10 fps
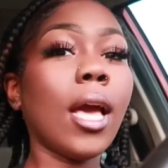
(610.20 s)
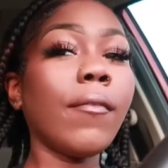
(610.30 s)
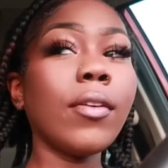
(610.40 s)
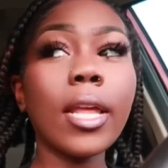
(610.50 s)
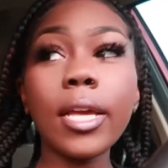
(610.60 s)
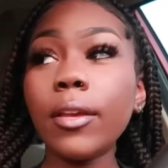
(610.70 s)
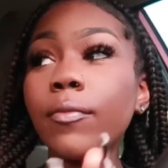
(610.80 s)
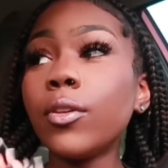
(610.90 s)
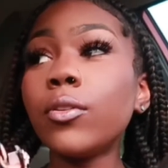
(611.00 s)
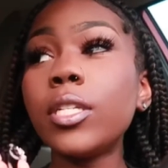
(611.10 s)
I feel like
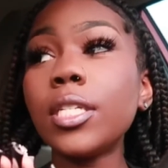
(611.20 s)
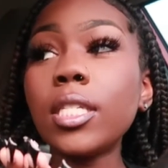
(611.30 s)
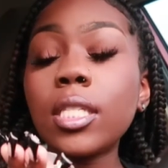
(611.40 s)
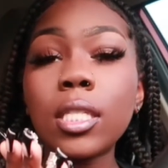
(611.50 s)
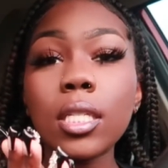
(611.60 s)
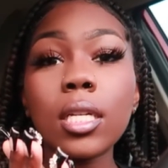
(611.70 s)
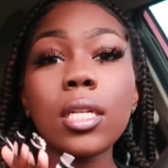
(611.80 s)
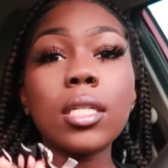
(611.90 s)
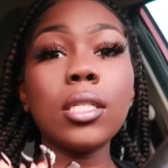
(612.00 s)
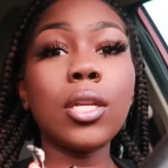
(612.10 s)
if you just
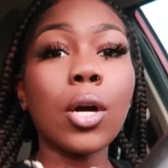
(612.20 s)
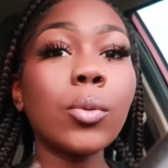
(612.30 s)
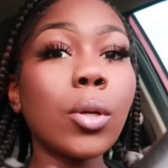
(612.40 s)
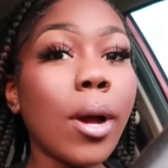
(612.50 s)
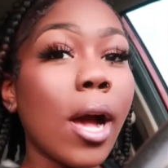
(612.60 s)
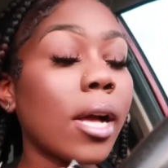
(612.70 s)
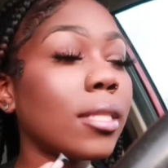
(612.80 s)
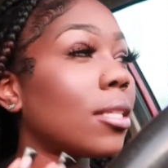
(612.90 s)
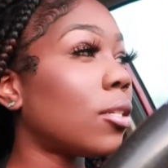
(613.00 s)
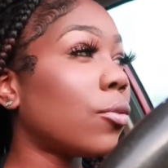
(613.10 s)
don't know how
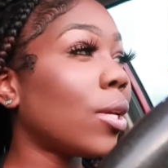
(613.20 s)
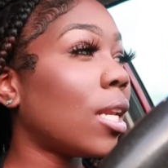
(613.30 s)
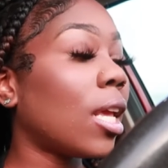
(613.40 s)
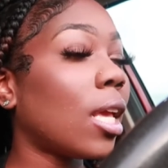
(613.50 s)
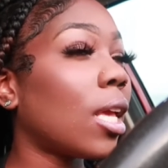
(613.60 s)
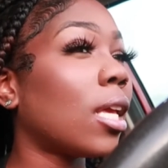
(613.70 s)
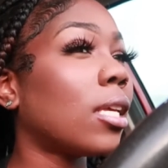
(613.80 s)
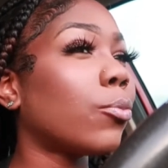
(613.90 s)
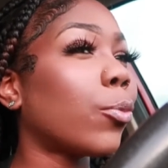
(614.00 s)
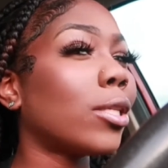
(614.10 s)
to do it,
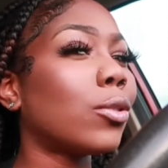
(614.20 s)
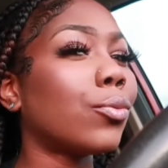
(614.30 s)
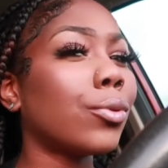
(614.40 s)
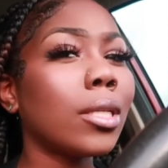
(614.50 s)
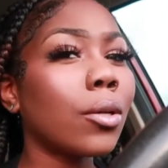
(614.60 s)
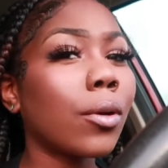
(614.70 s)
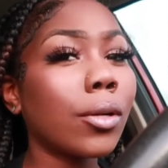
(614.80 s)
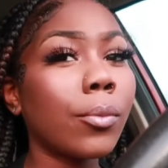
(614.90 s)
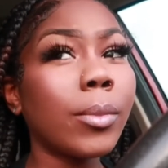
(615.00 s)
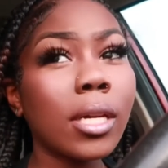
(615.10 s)
then what's really going
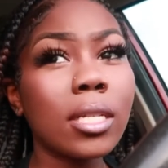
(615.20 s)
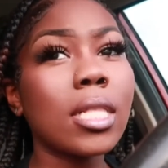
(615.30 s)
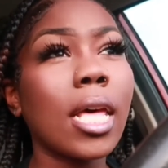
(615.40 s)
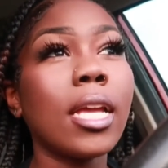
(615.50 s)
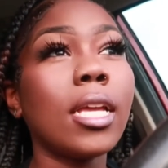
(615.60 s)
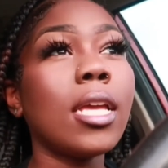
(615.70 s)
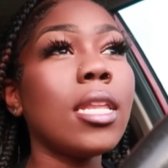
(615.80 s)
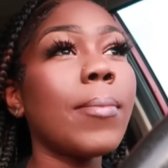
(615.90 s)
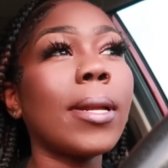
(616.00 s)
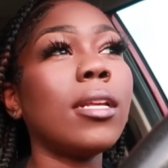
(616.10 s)
on? Because, like,
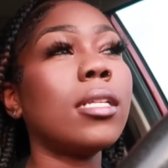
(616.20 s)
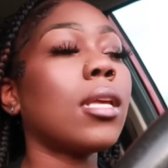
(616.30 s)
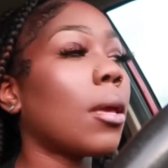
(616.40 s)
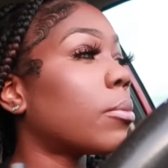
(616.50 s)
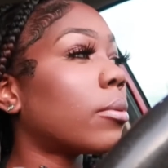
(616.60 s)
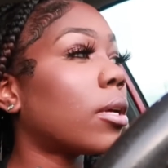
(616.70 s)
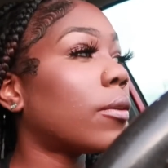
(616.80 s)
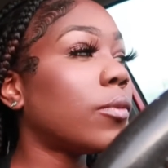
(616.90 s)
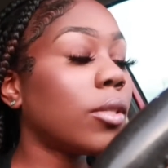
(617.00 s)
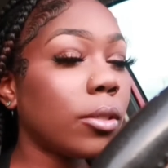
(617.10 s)
anybody is capable
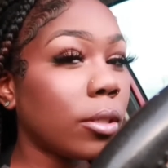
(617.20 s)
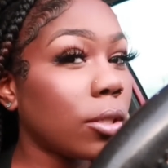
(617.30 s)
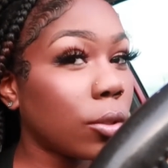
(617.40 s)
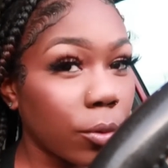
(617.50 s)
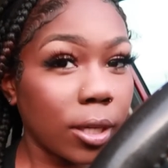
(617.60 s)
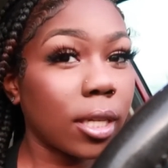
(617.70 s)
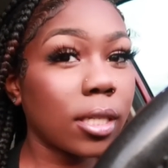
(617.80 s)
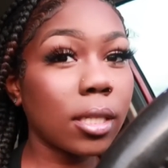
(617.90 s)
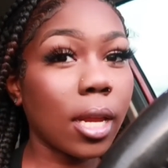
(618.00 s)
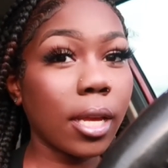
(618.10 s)
of doing
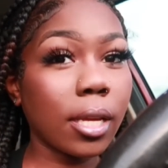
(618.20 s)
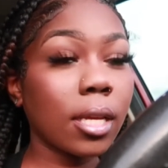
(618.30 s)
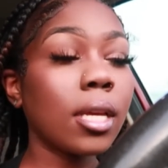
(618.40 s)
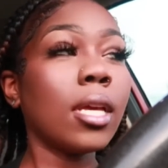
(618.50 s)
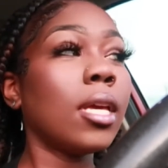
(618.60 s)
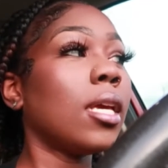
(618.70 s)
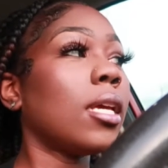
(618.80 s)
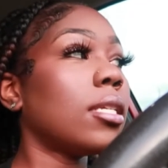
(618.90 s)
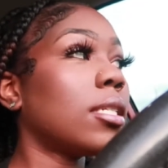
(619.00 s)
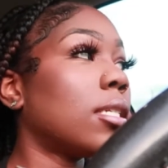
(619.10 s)
this. Like,
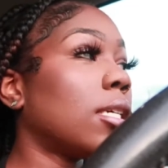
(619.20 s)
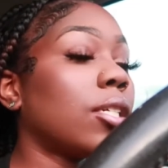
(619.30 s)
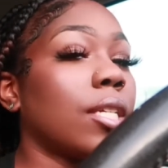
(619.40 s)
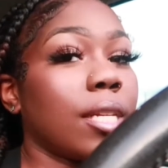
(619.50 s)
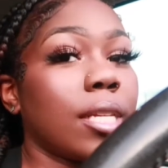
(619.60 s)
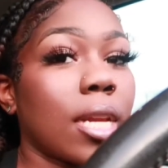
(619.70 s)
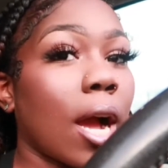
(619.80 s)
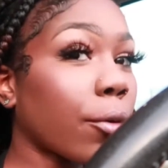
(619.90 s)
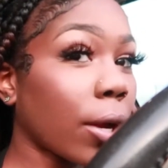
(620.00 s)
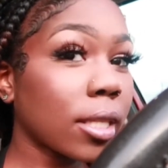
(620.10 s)
it's literally
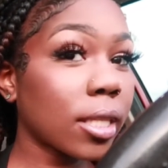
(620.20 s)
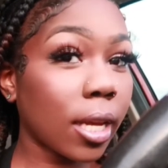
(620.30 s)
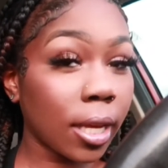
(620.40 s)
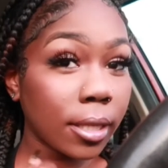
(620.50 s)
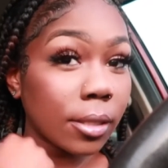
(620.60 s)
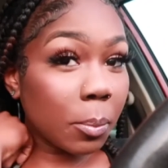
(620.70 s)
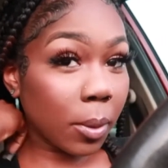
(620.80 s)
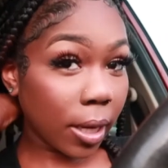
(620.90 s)
not rocket science.